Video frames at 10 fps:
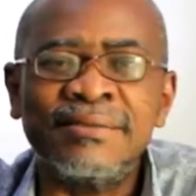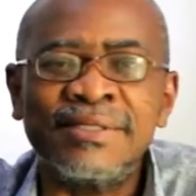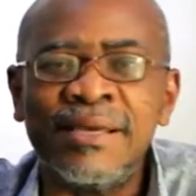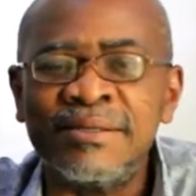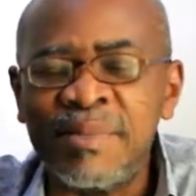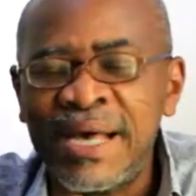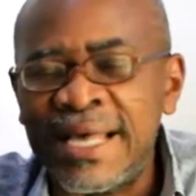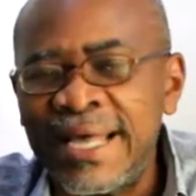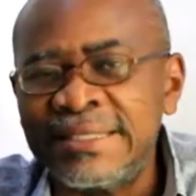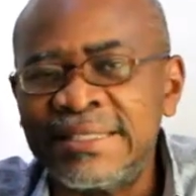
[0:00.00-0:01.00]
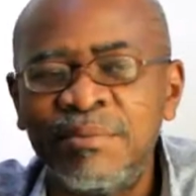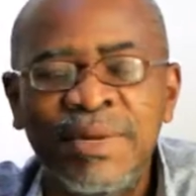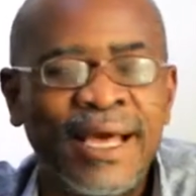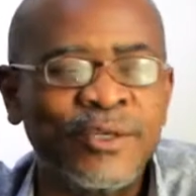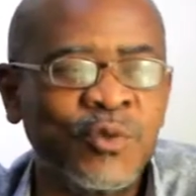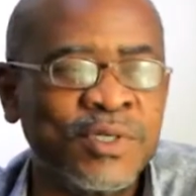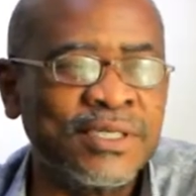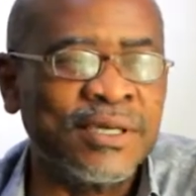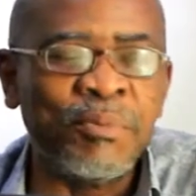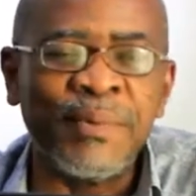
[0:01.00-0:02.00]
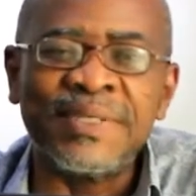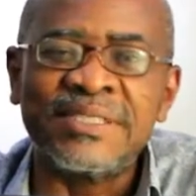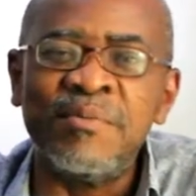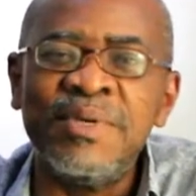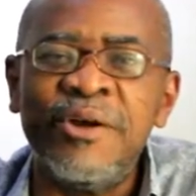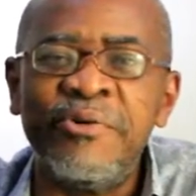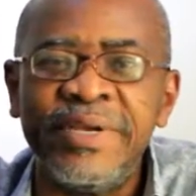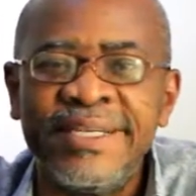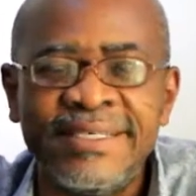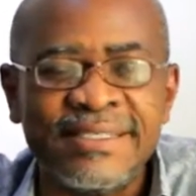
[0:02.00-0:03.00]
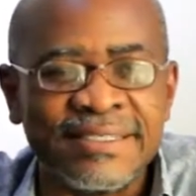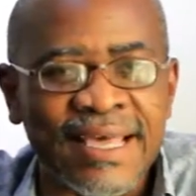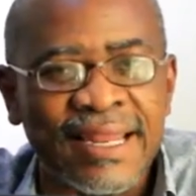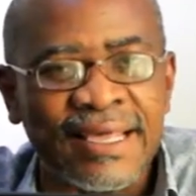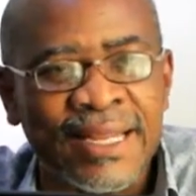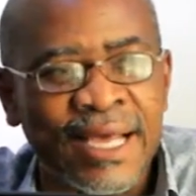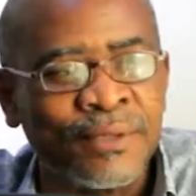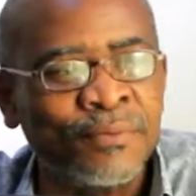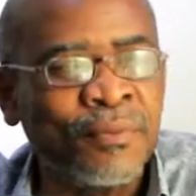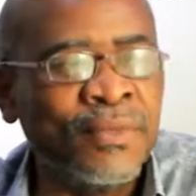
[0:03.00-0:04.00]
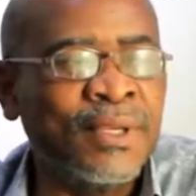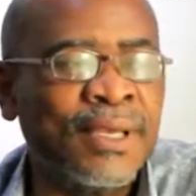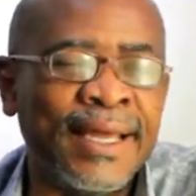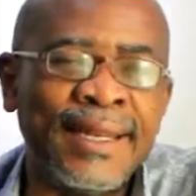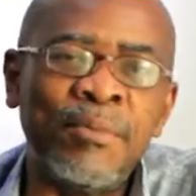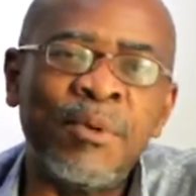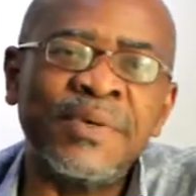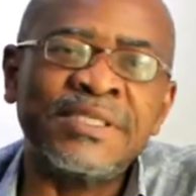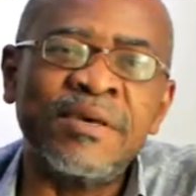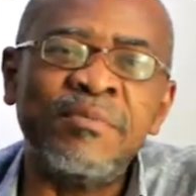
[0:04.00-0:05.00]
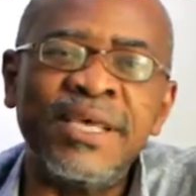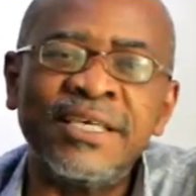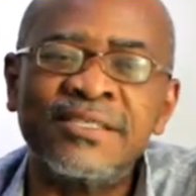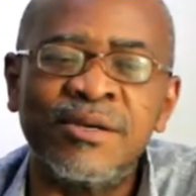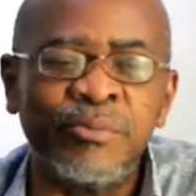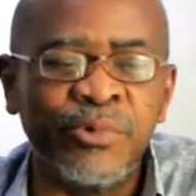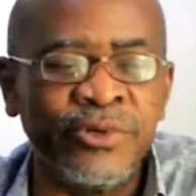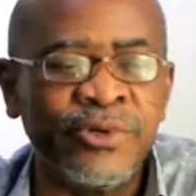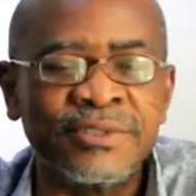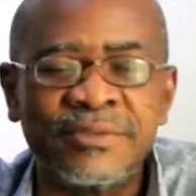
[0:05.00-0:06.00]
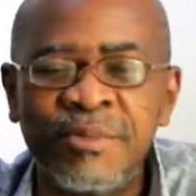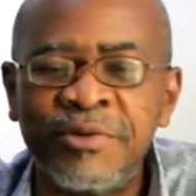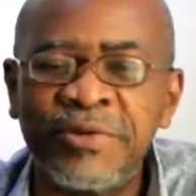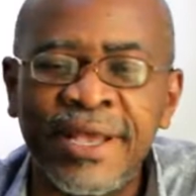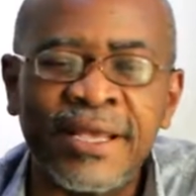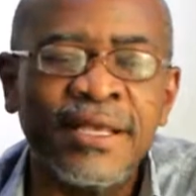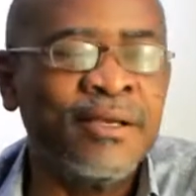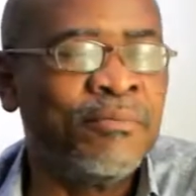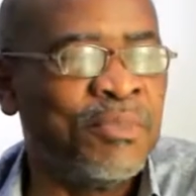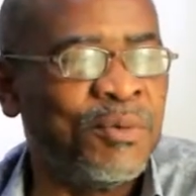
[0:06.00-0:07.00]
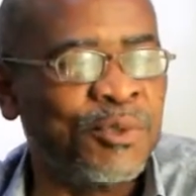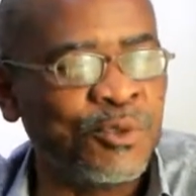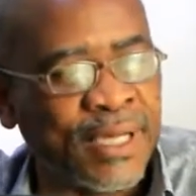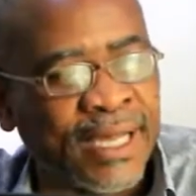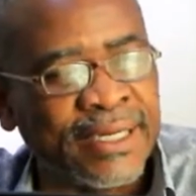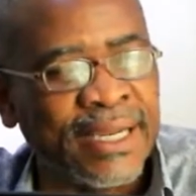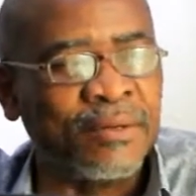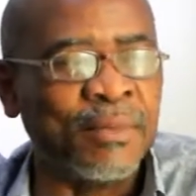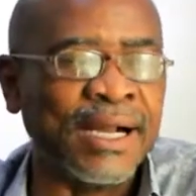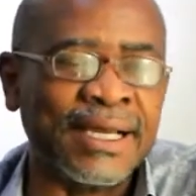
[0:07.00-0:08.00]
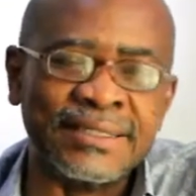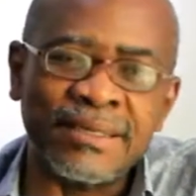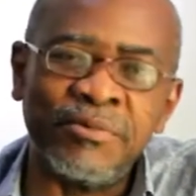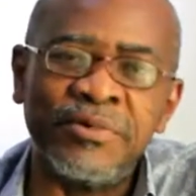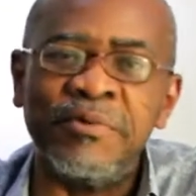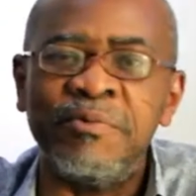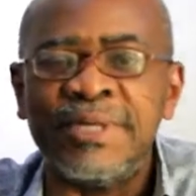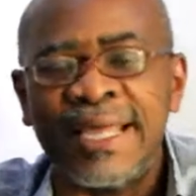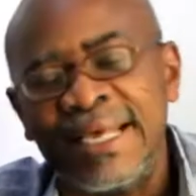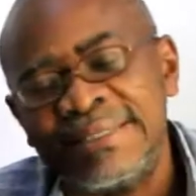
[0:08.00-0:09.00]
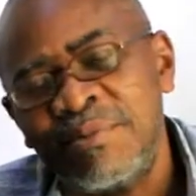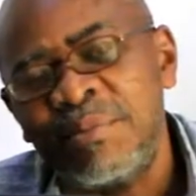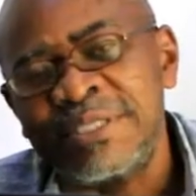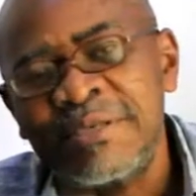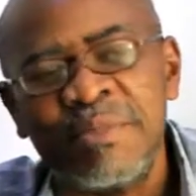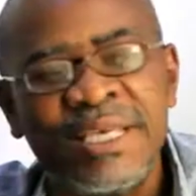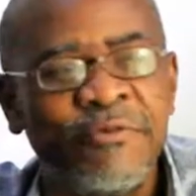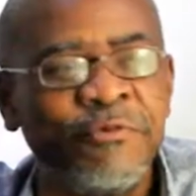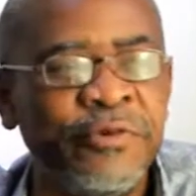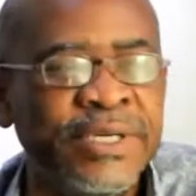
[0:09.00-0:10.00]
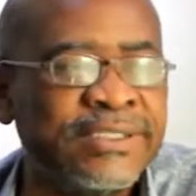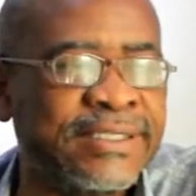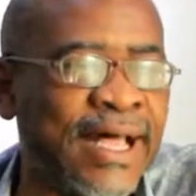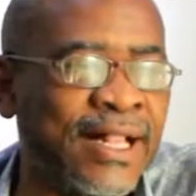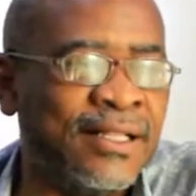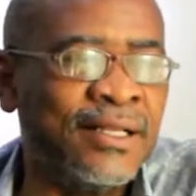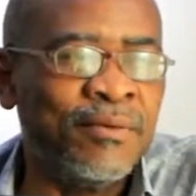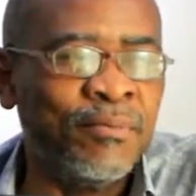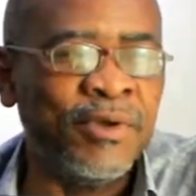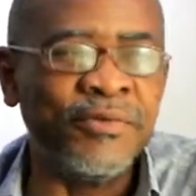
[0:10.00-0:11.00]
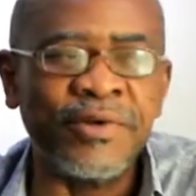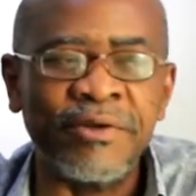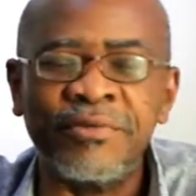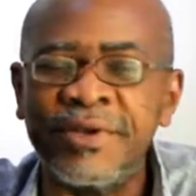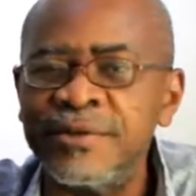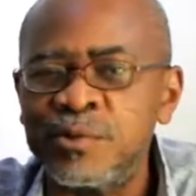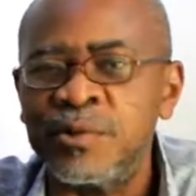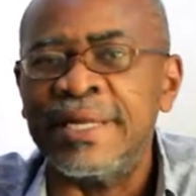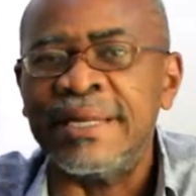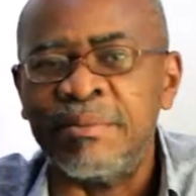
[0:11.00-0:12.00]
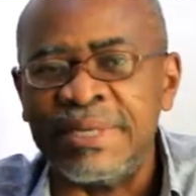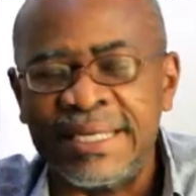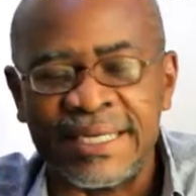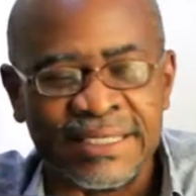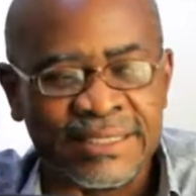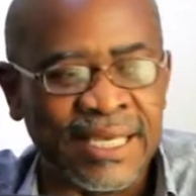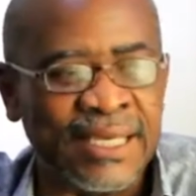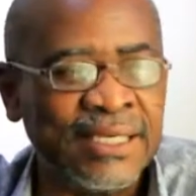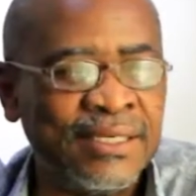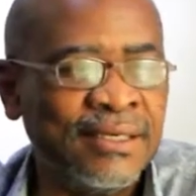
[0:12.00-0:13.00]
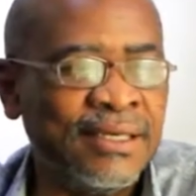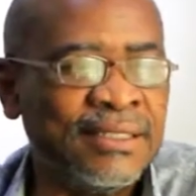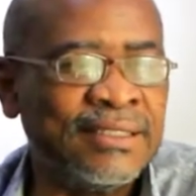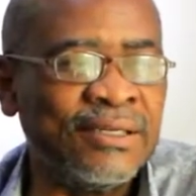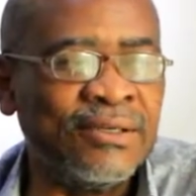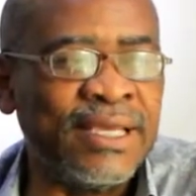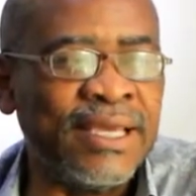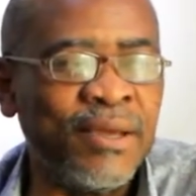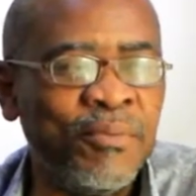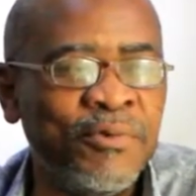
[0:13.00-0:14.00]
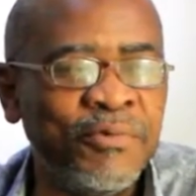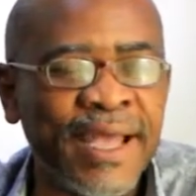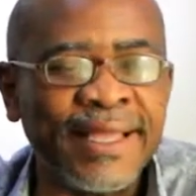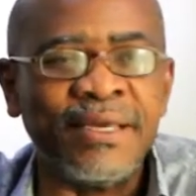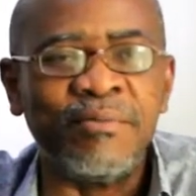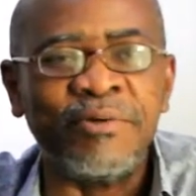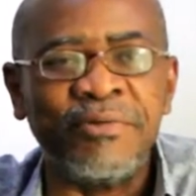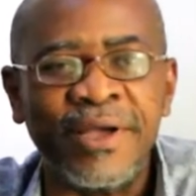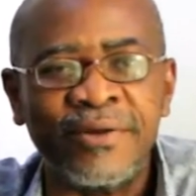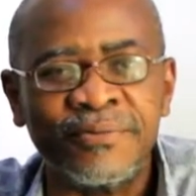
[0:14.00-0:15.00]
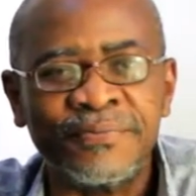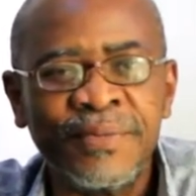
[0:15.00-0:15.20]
since my catch them last week me be say me reading style and I'm a person me extemporaneous me share bibi so kakra na makasa me hwe bi and some person me freestyle me hwe so na me de kasa in the no dey bibi a na we hwe